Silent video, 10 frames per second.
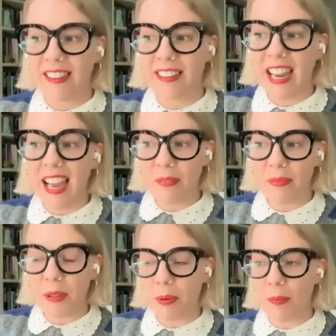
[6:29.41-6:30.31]
yeah,
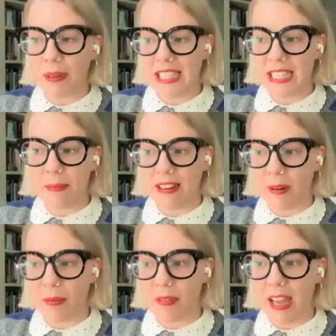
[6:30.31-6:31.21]
you probably did mess
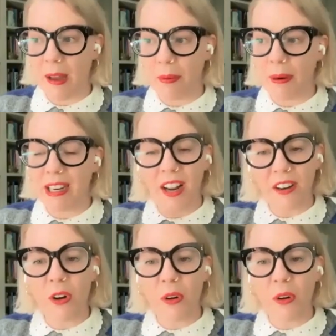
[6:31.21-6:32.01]
up there, but we're kind of